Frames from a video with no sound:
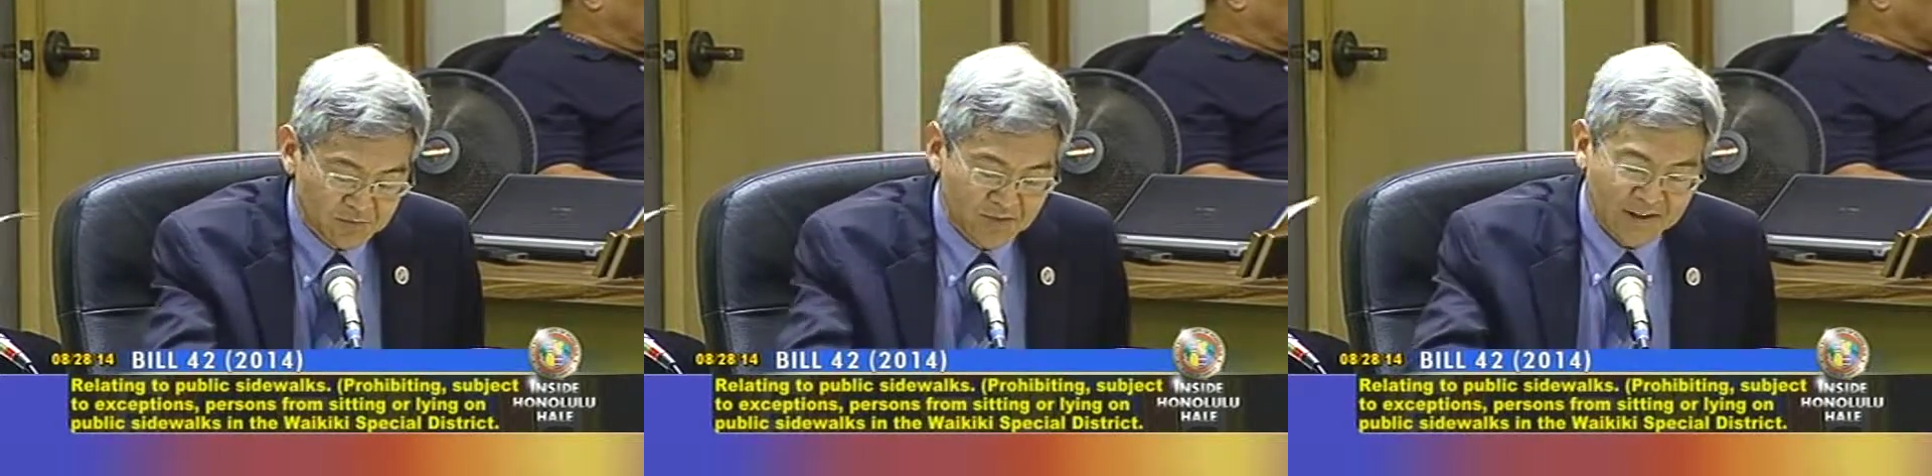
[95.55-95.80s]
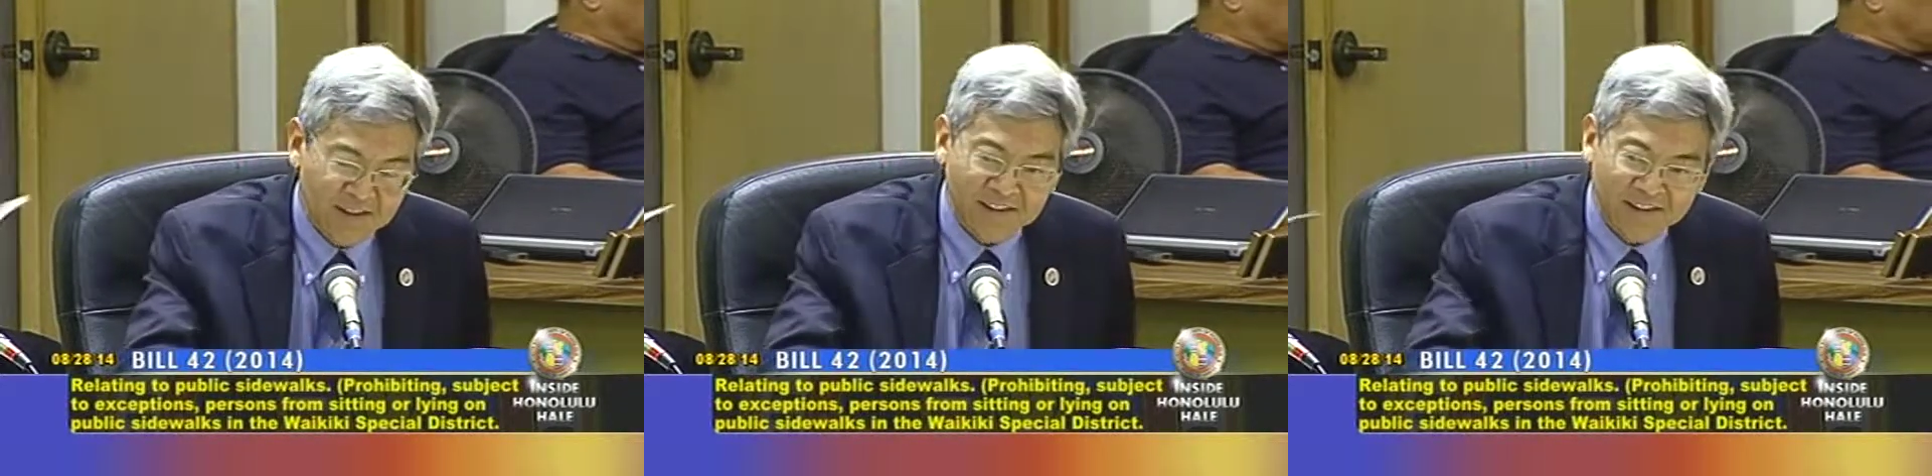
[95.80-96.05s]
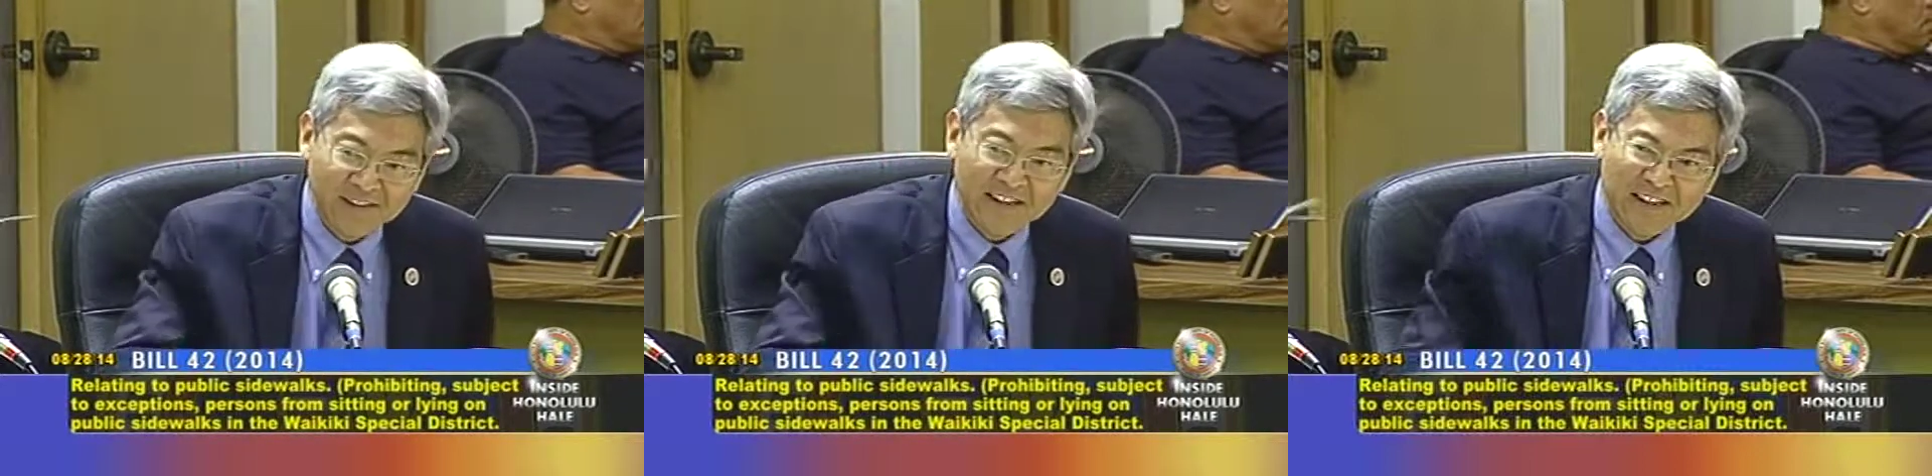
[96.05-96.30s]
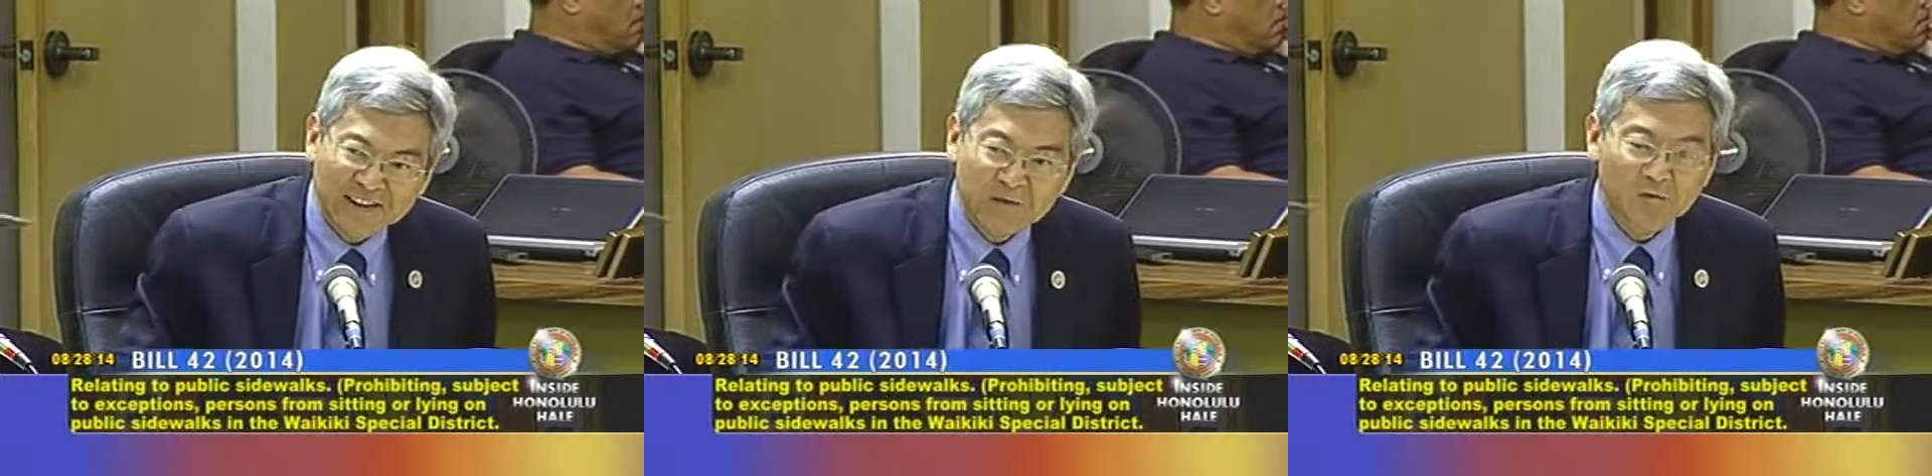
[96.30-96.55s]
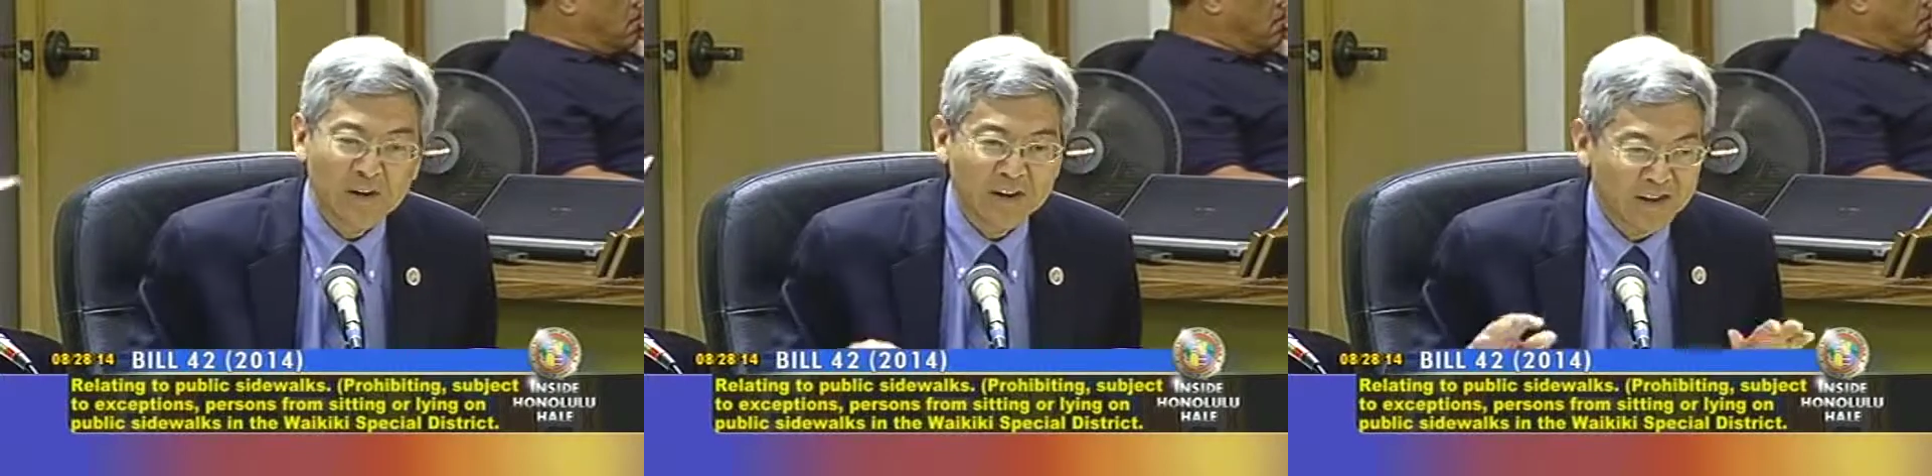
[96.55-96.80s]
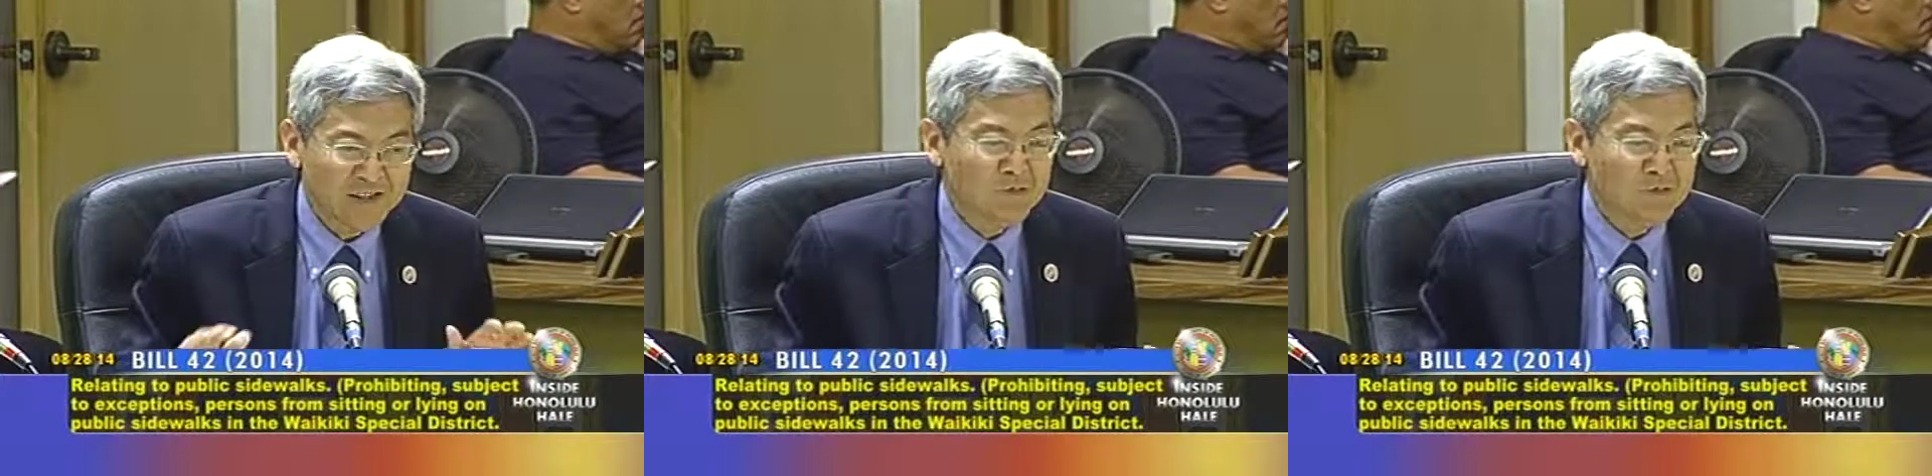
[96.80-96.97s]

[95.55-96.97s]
But again, if we are